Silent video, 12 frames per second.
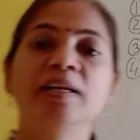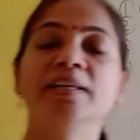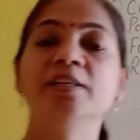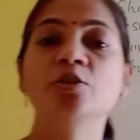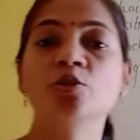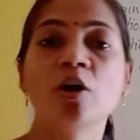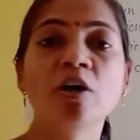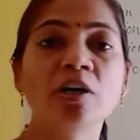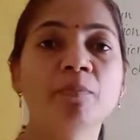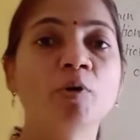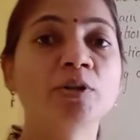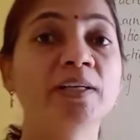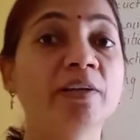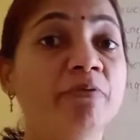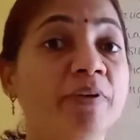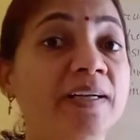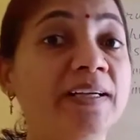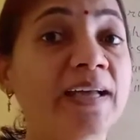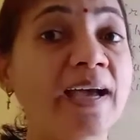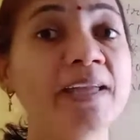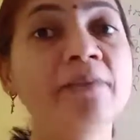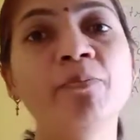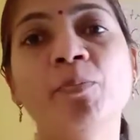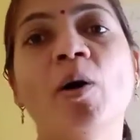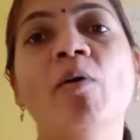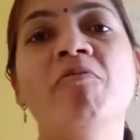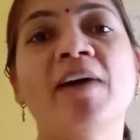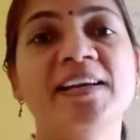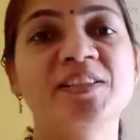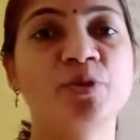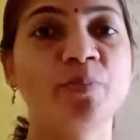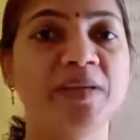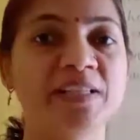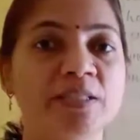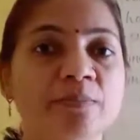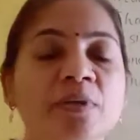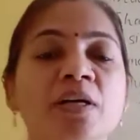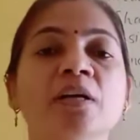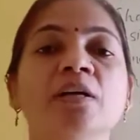let us talk about the different type of isomerism.